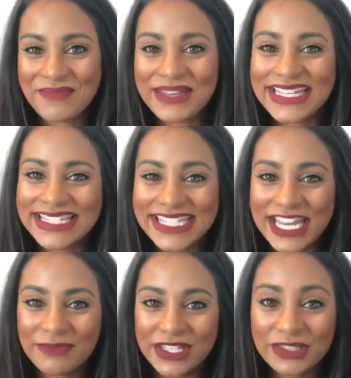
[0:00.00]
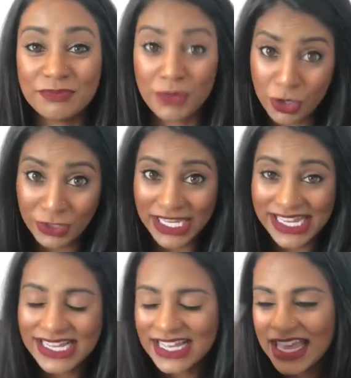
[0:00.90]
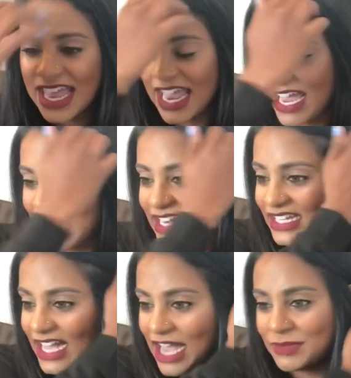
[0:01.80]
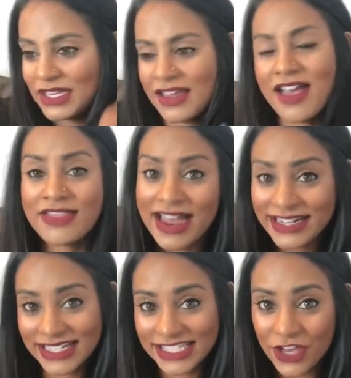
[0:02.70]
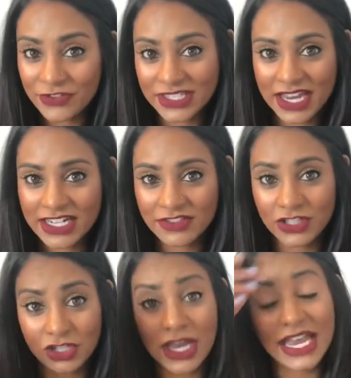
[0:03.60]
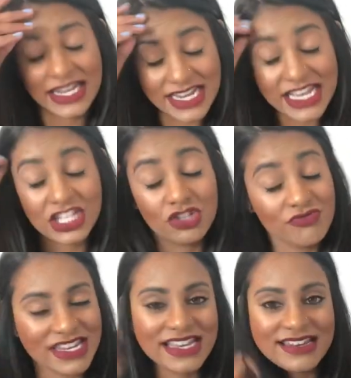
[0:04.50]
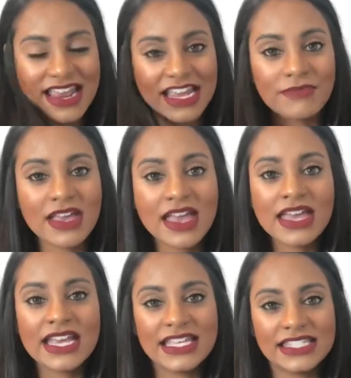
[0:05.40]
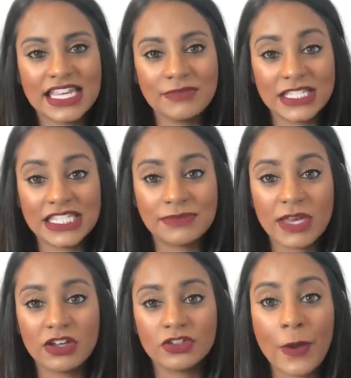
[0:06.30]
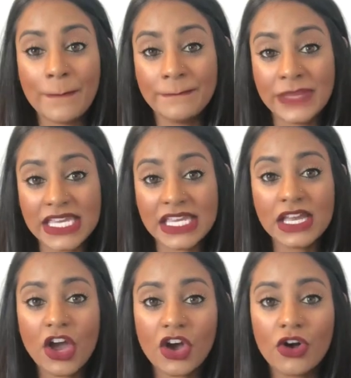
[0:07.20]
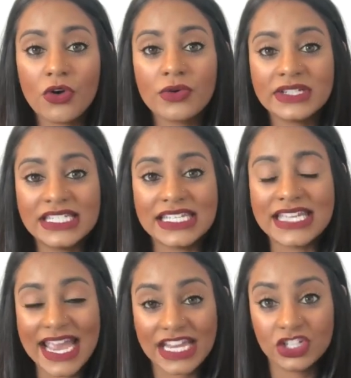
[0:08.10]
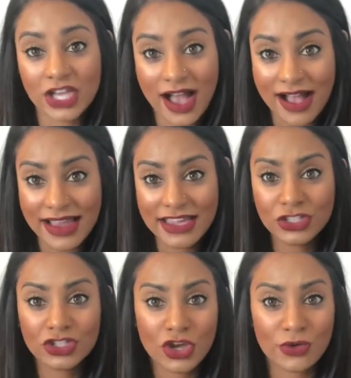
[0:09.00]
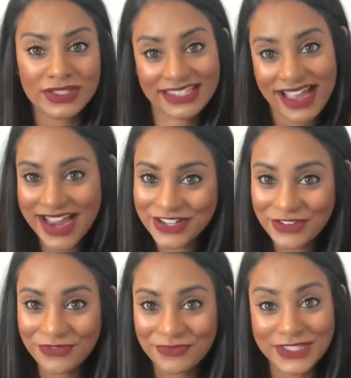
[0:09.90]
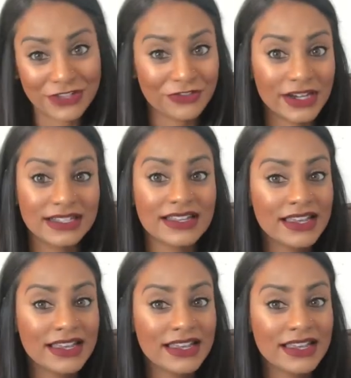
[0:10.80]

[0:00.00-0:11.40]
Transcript: His name is Bodhi, and I mean, that in itself is kind of an unique name. His name is spelled B-O-D-H-I, so it's kind of different,